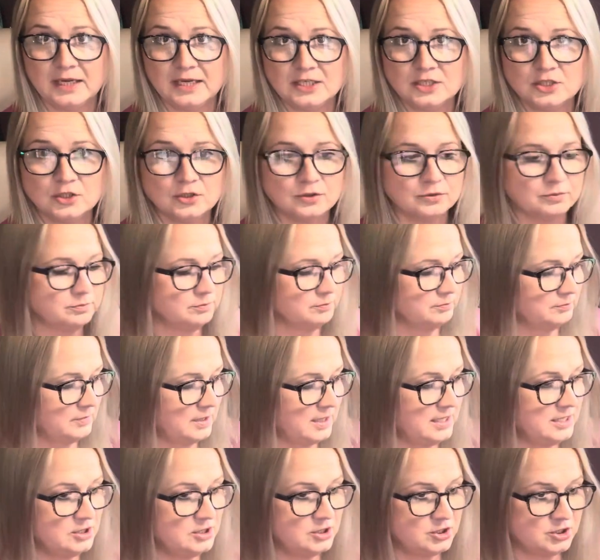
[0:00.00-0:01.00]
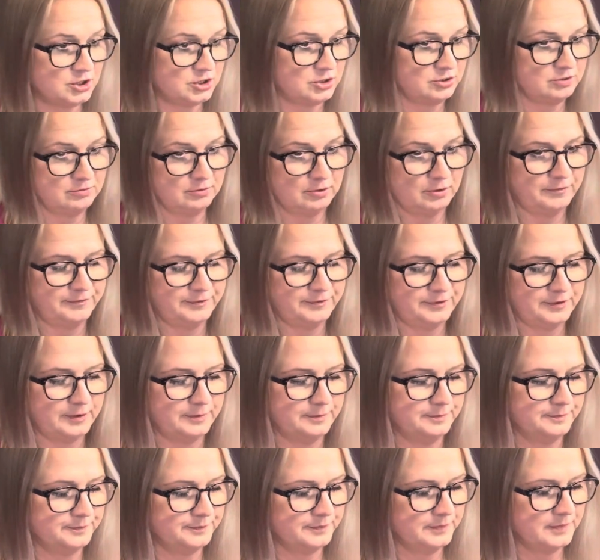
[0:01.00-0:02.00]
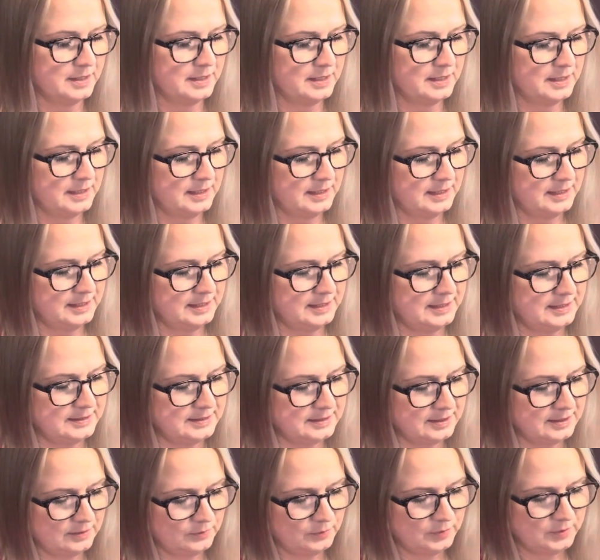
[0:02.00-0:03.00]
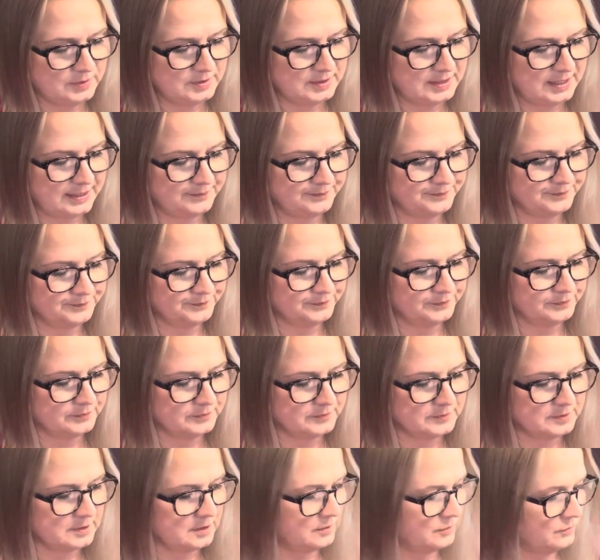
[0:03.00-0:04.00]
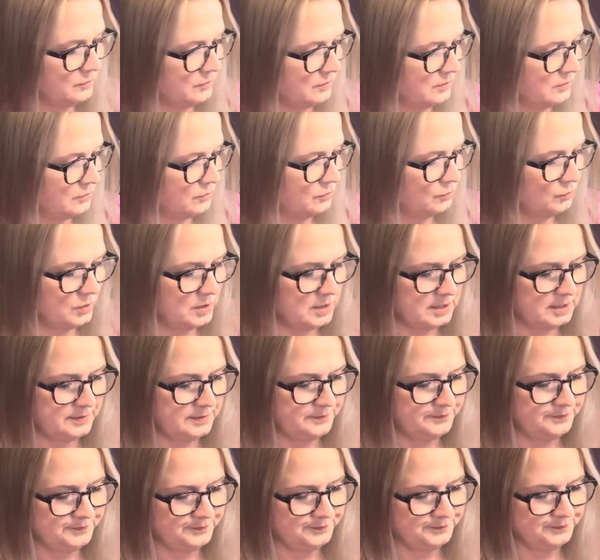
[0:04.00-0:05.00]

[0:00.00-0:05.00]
each of them. So we'll see. So we've got 1